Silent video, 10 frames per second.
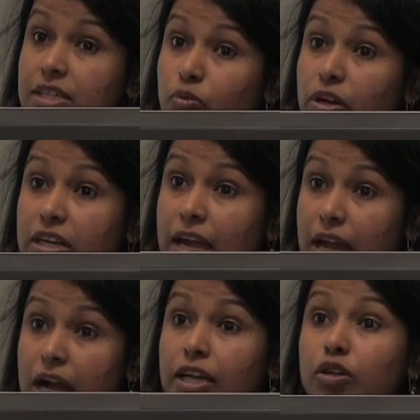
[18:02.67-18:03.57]
is what I
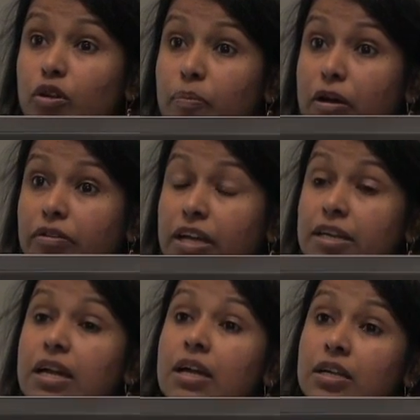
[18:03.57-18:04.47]
argue about,
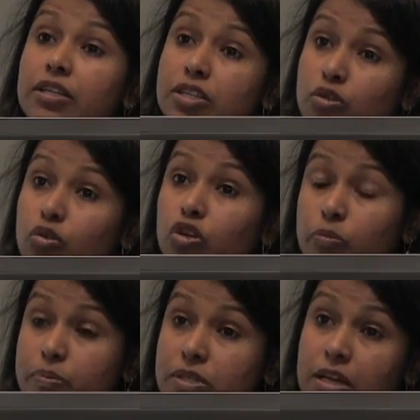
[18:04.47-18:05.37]
that these
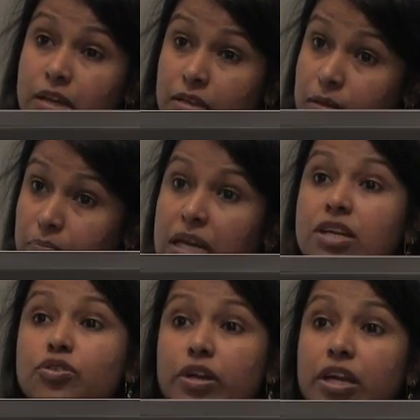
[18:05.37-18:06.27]
groups, the
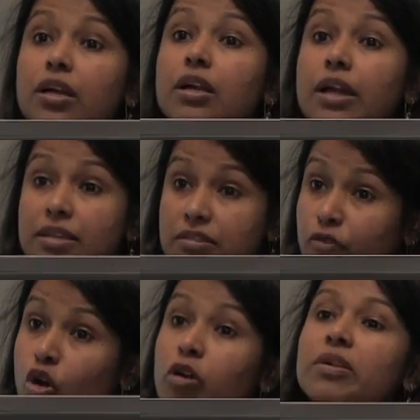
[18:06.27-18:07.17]
military as a
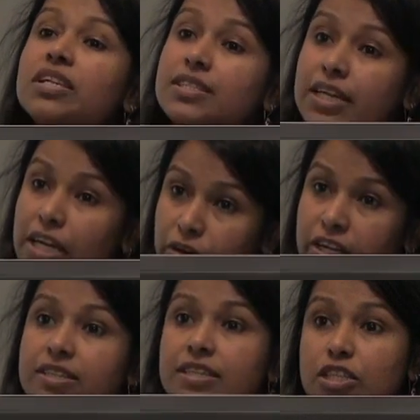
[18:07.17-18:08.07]
formal
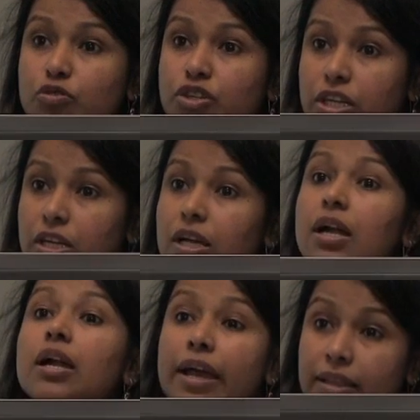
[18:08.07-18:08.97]
security institution
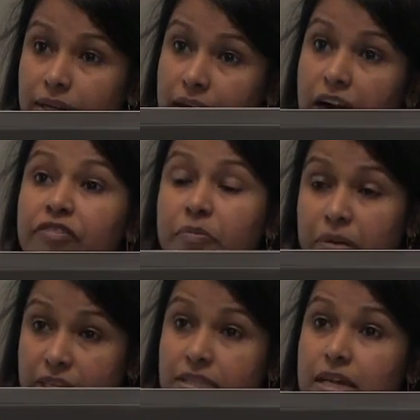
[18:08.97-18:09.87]
and the
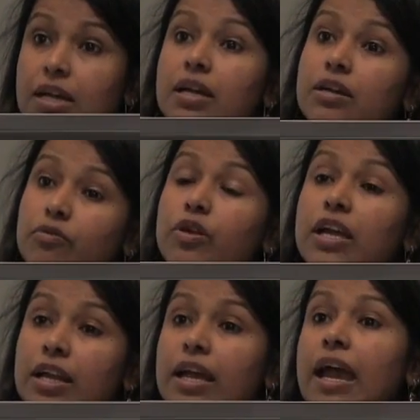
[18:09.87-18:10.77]
government
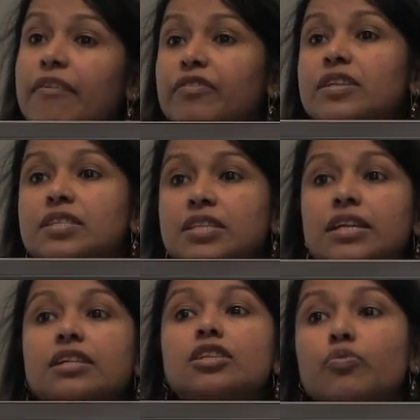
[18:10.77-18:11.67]
really have these
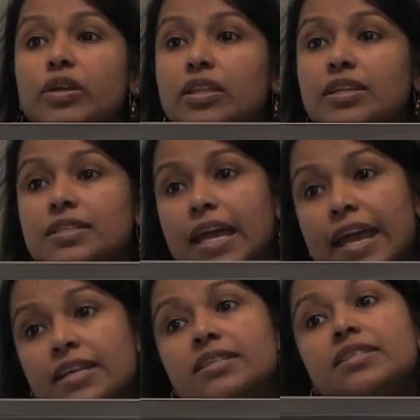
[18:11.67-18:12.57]
deals with these
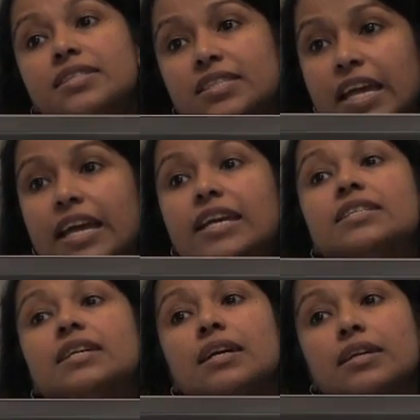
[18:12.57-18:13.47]

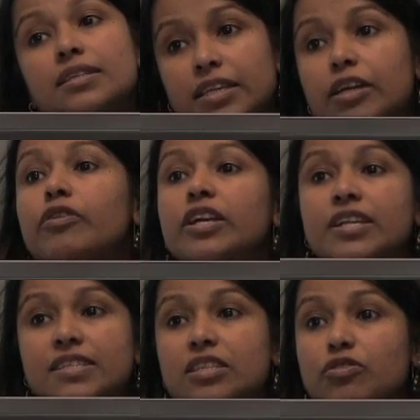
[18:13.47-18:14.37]
anti-state security
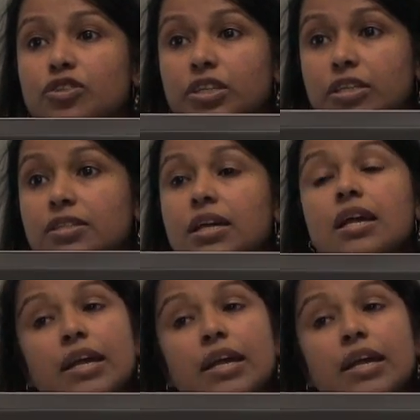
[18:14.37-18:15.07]
institutions,